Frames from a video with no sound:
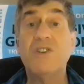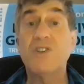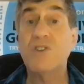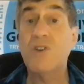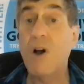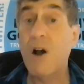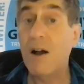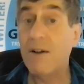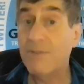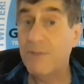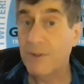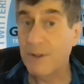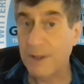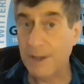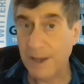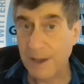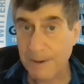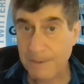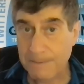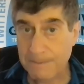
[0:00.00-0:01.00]

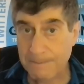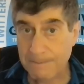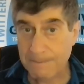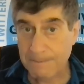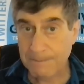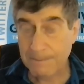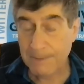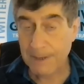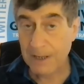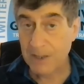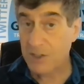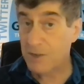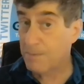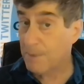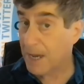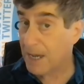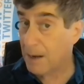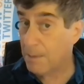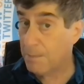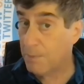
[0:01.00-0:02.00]
softly to
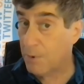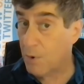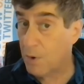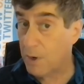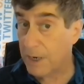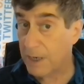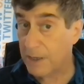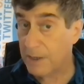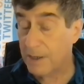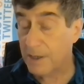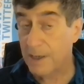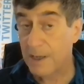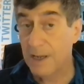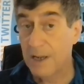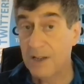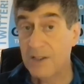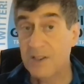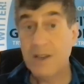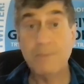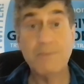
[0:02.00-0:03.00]
make a point.
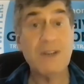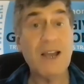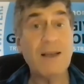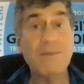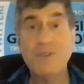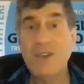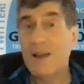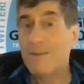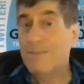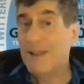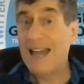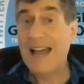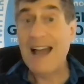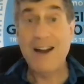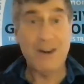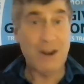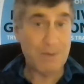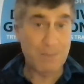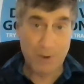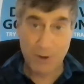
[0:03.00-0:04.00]
Sometimes I'm
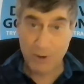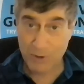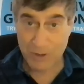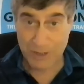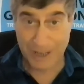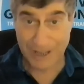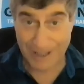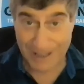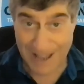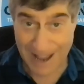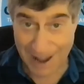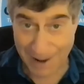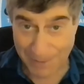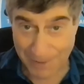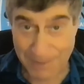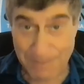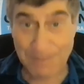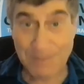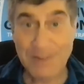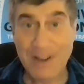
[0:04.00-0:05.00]
loud. I'm usually loud.
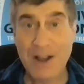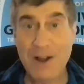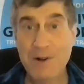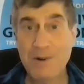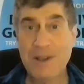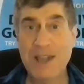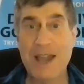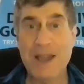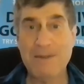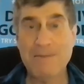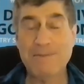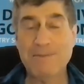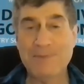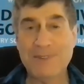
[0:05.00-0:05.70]
Okay.